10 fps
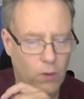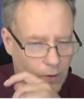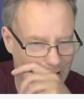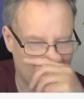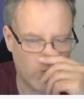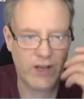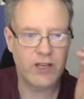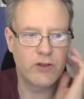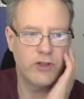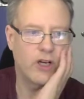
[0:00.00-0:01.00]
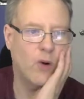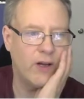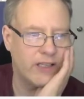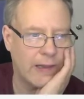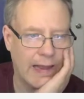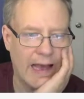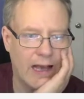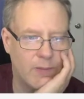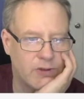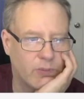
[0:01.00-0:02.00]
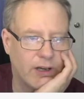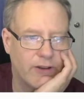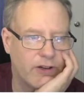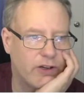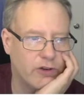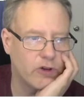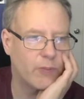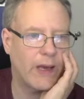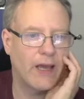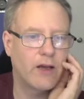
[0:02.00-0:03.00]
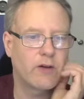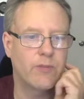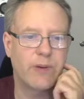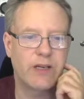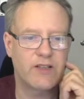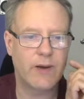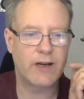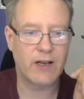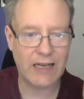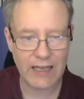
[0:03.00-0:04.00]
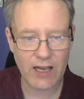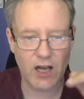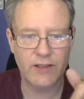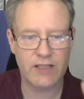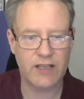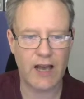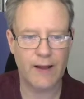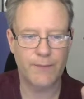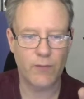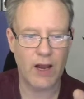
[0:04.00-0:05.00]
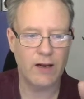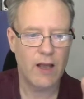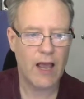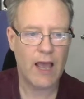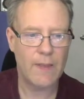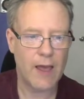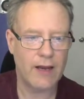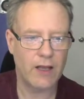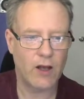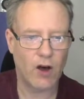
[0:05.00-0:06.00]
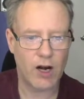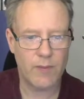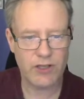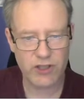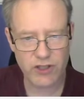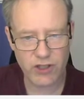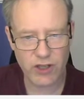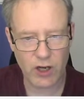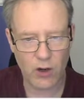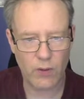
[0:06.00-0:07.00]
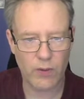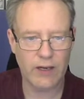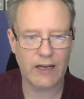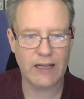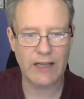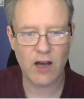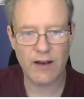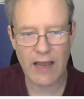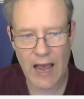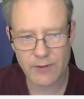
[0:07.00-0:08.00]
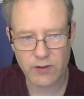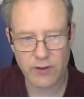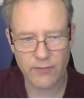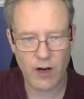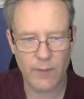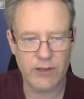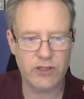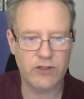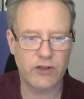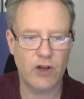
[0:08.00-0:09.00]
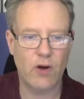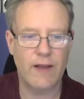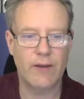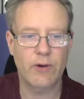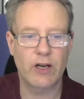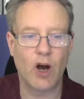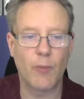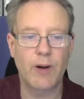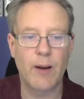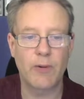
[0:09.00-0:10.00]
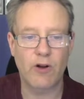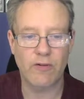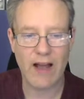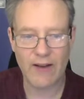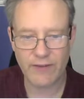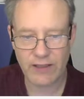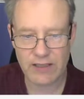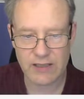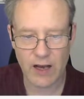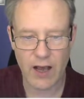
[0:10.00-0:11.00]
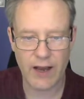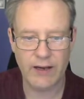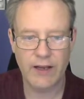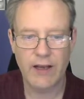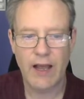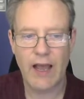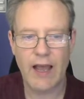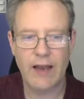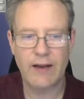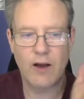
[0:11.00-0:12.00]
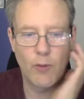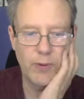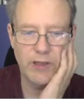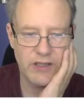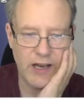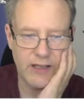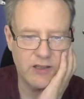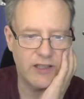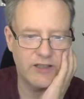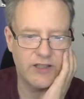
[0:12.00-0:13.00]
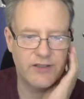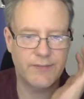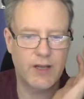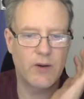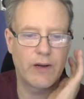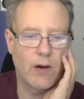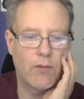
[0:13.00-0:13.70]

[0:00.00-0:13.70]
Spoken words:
this is what you do. You go into labs, whether you group A or group B, doesn't matter. You click on this guy, right? And then Automation Studio, we're going to click on AppStream for Automation Studio, and then we're going to open up graphic design and open this guy. So let's just, here we go.